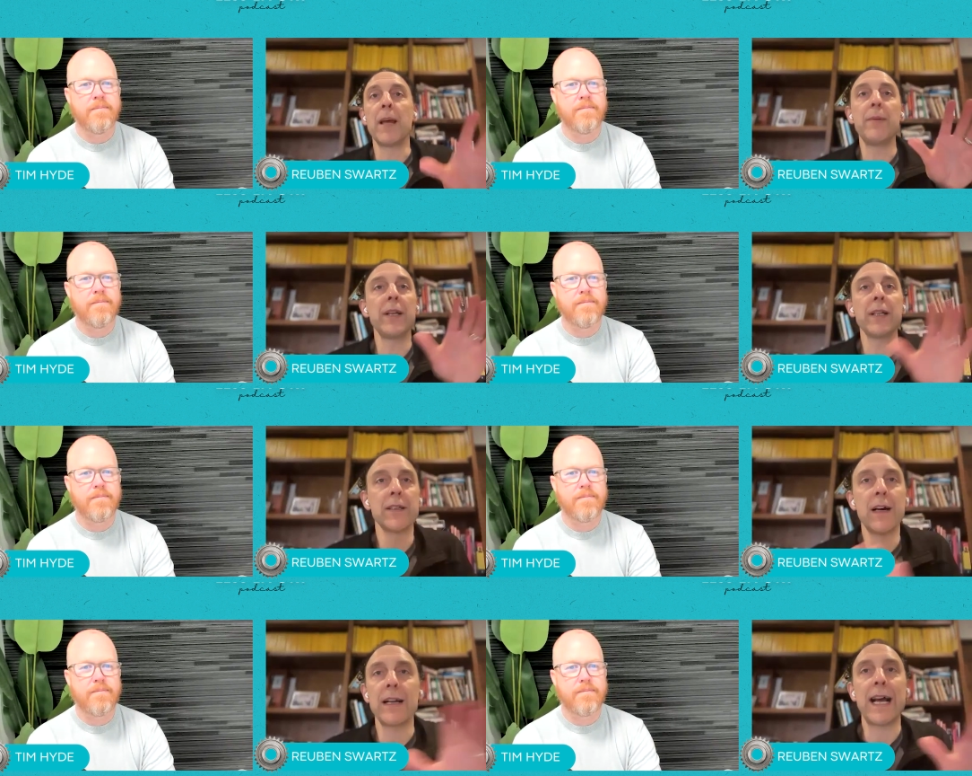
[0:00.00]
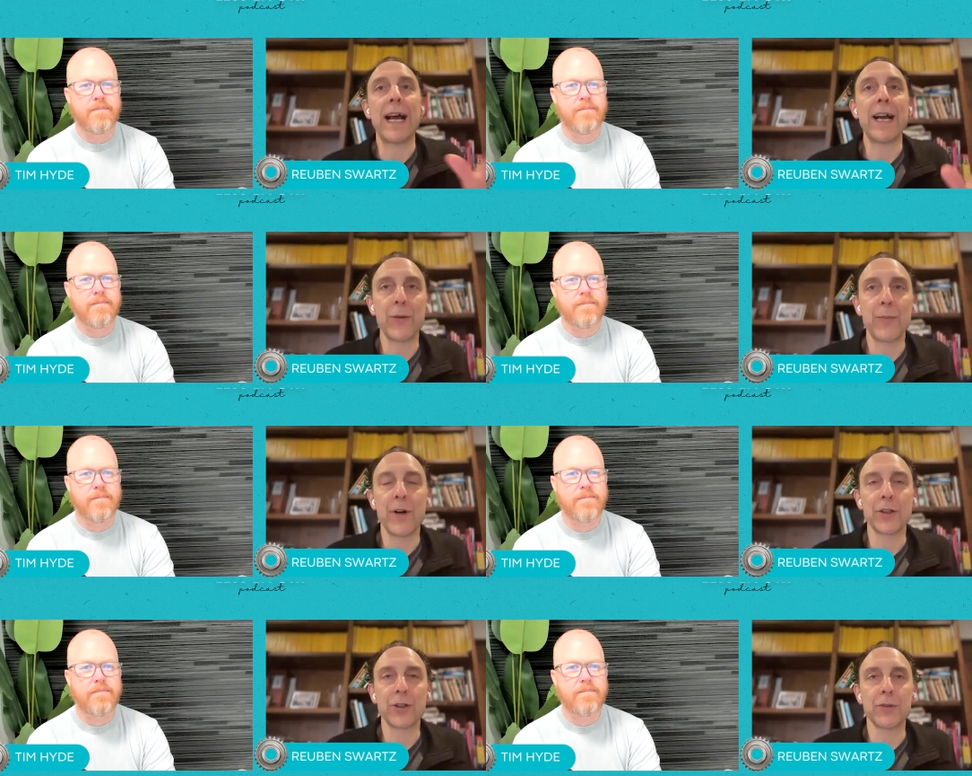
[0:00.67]
Speaker 1: Maybe it's not
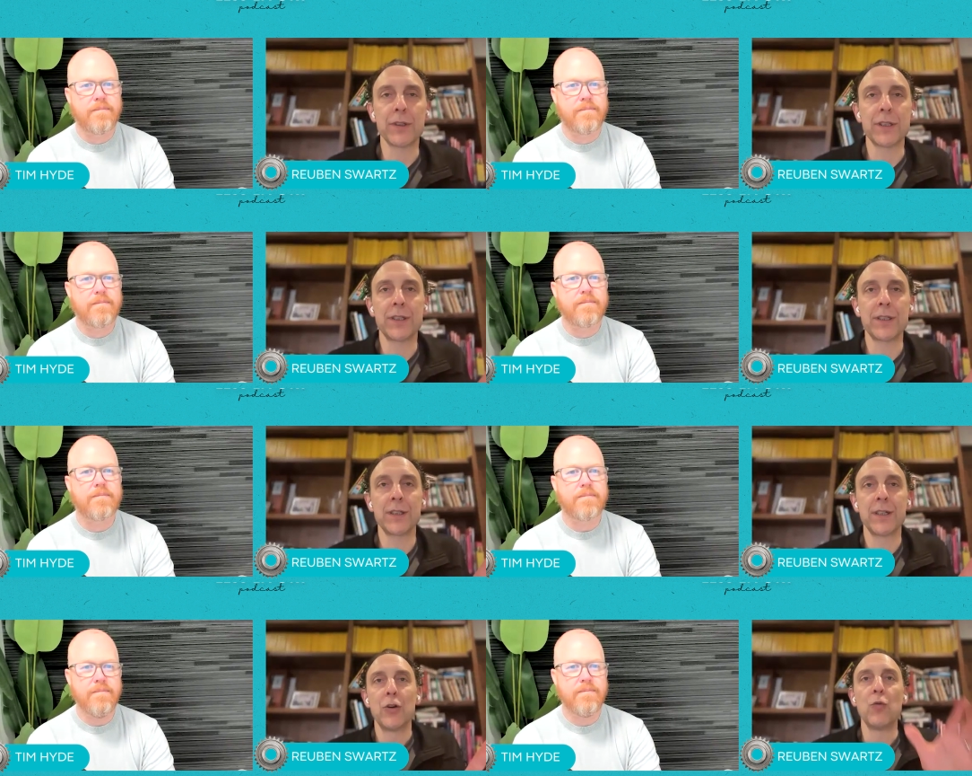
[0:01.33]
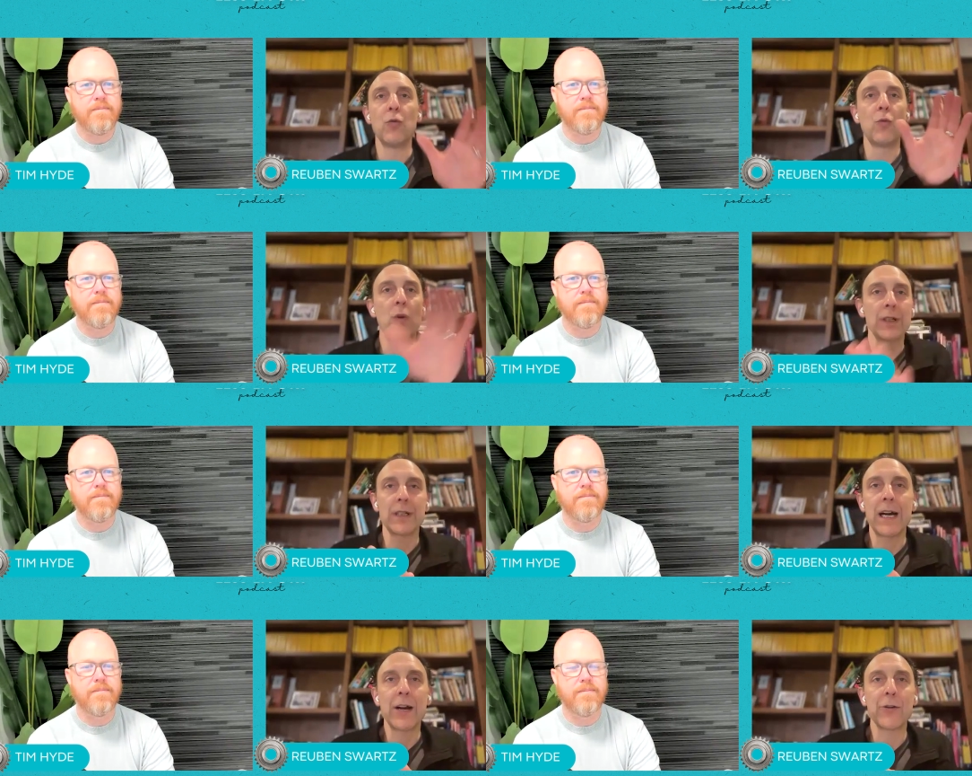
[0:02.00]
acupuncturists who
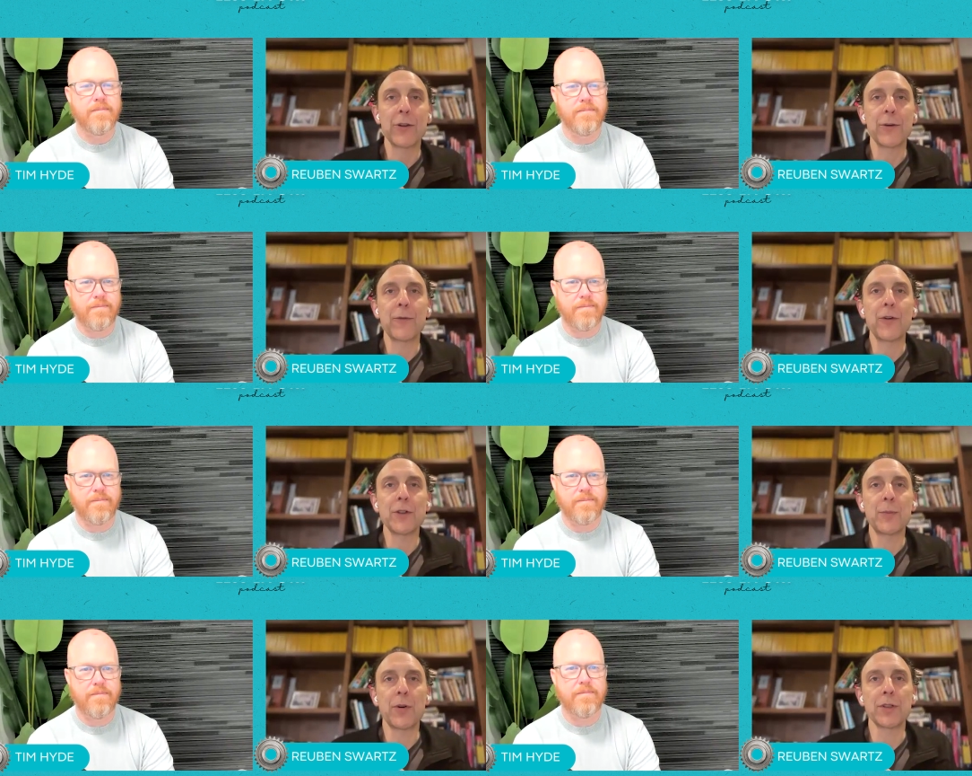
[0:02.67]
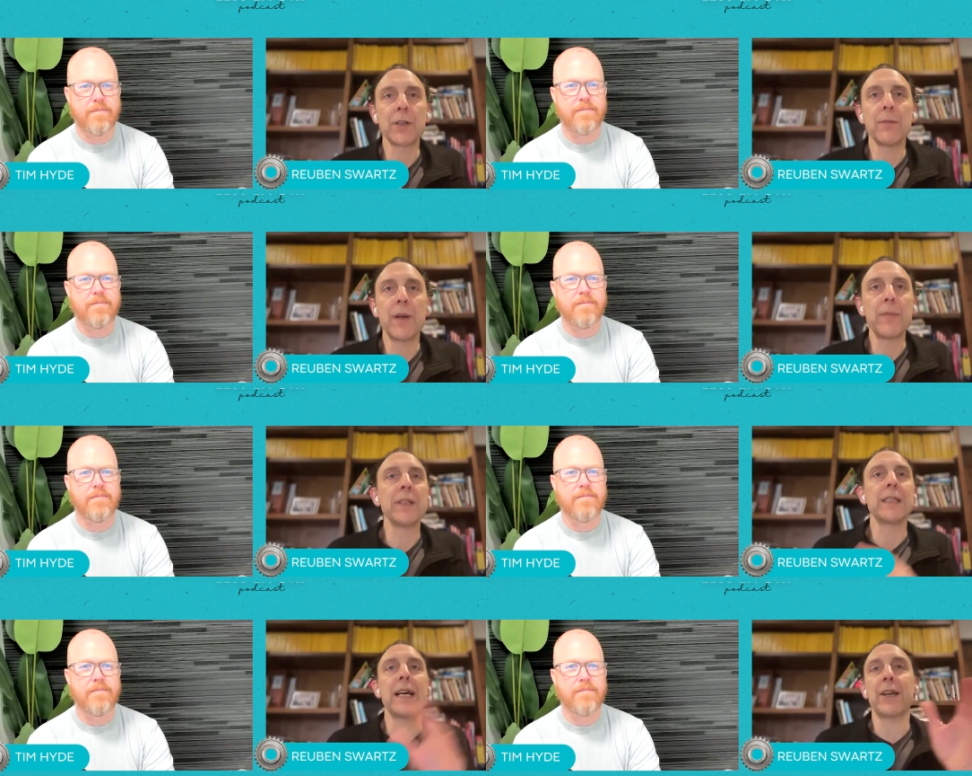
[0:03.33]
want to hire their first person.
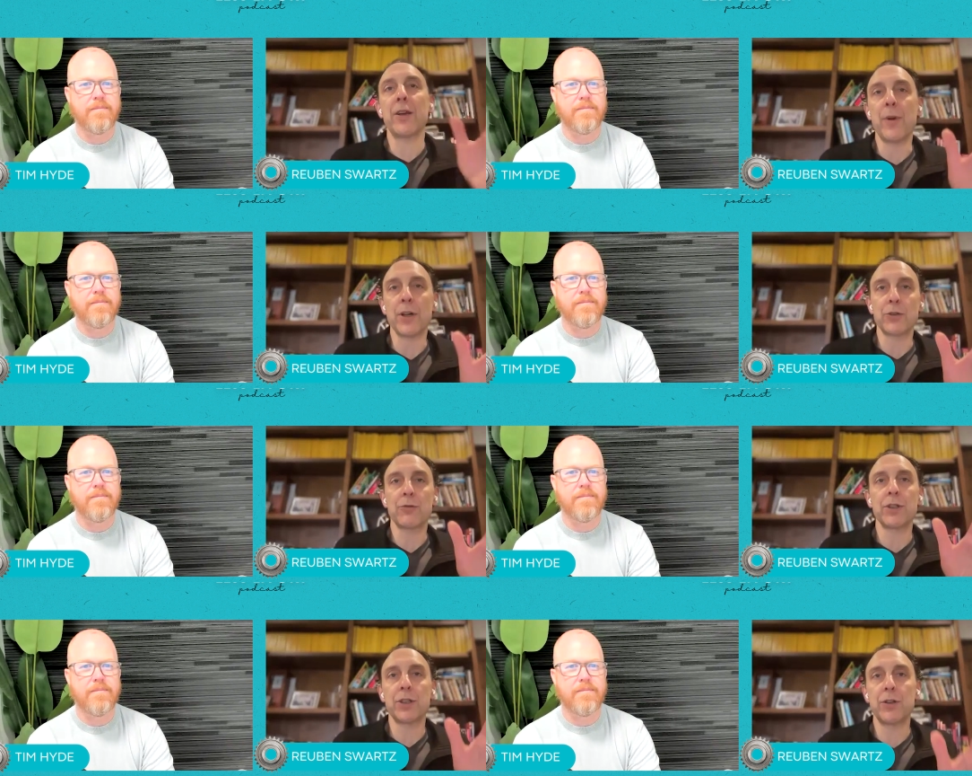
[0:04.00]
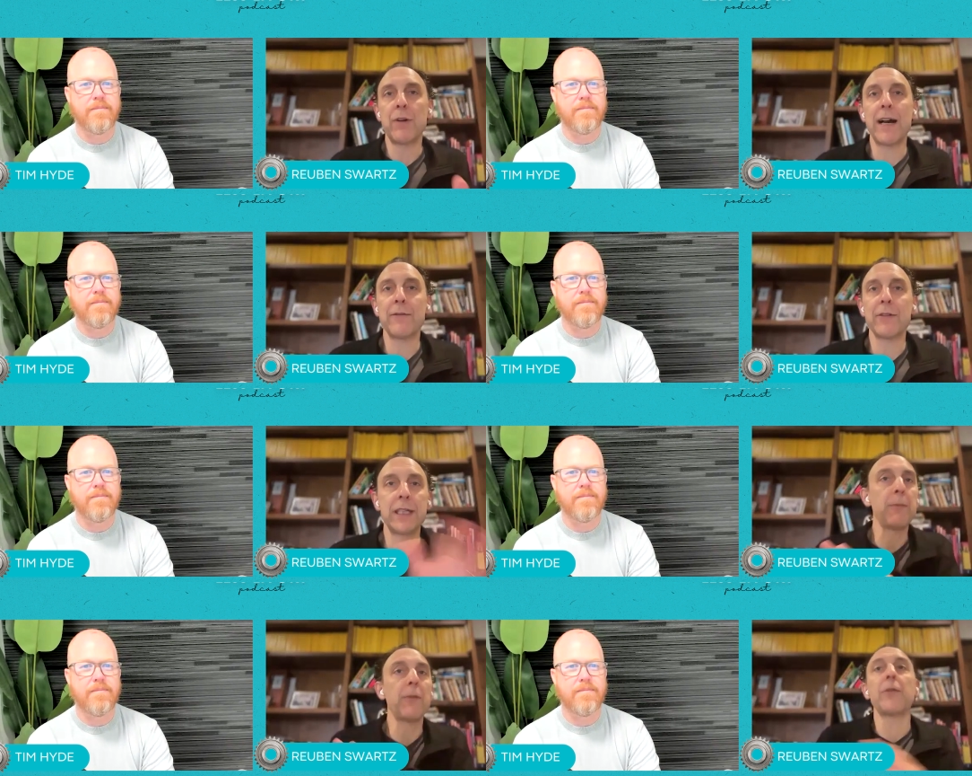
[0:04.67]
Maybe it's acupuncturists who
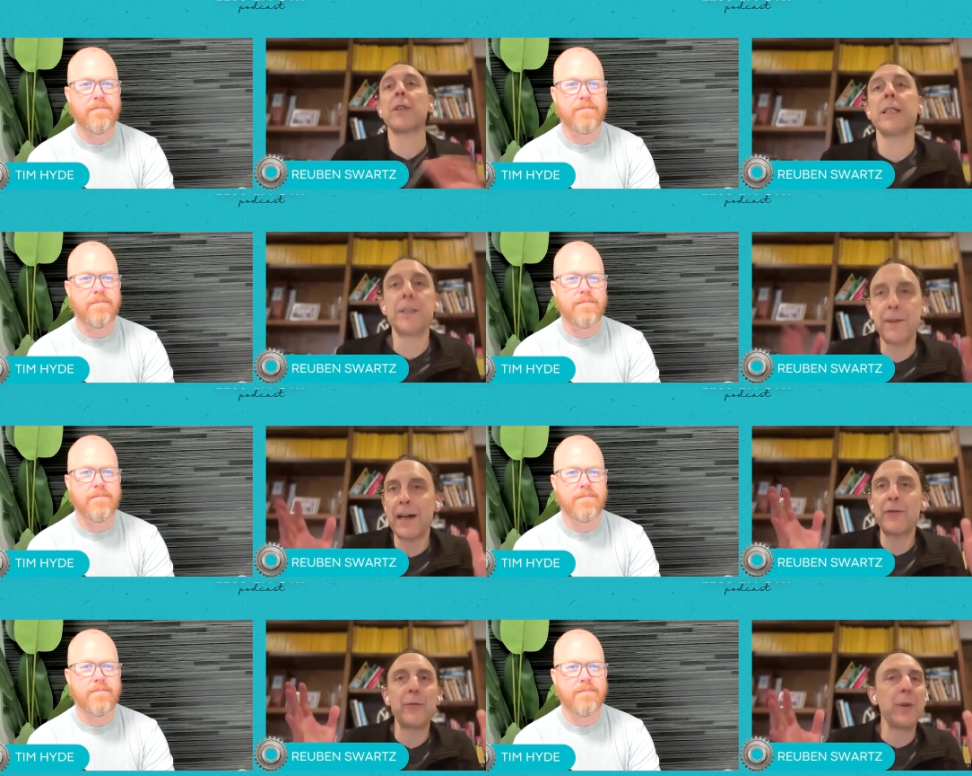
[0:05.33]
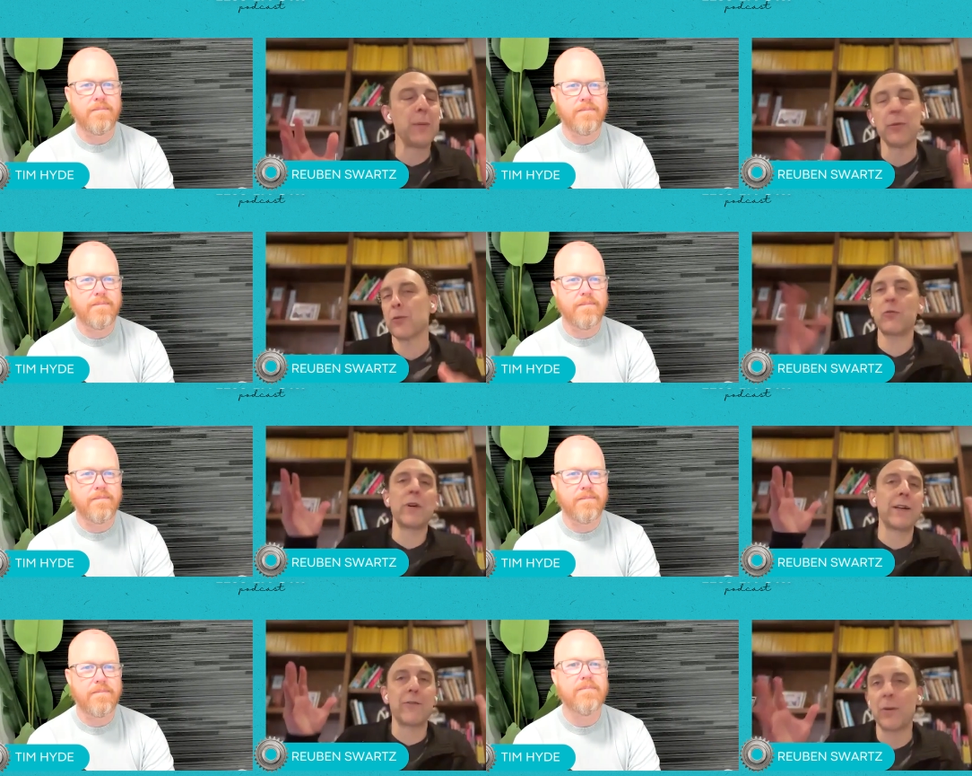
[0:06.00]
have a team of at least five people
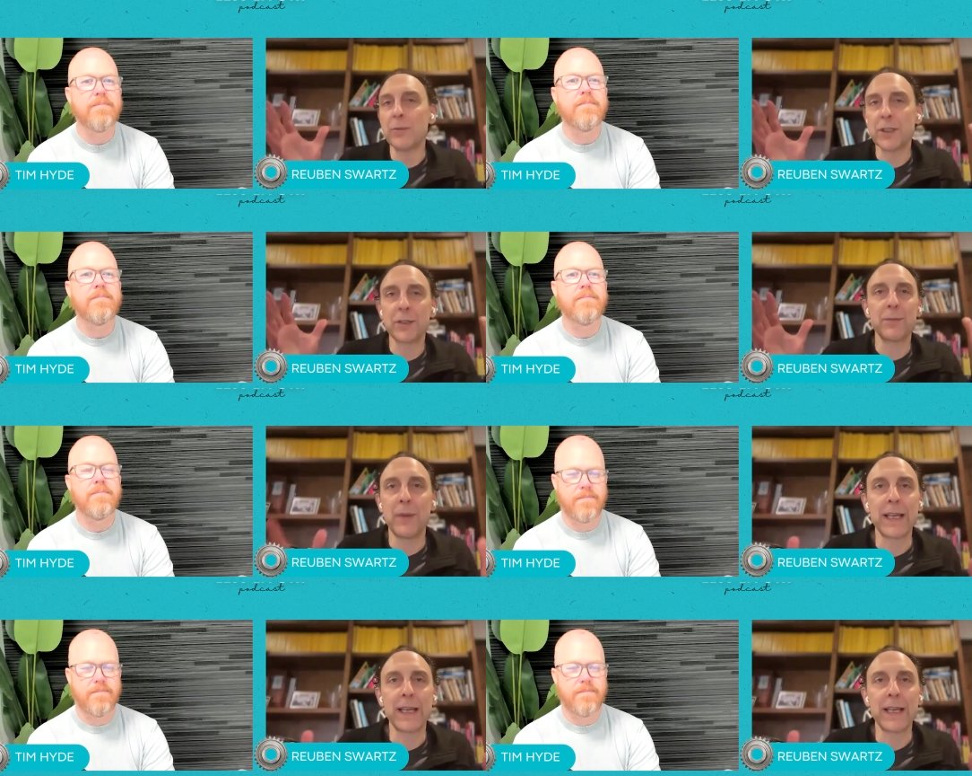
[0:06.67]
or whatever. I'm just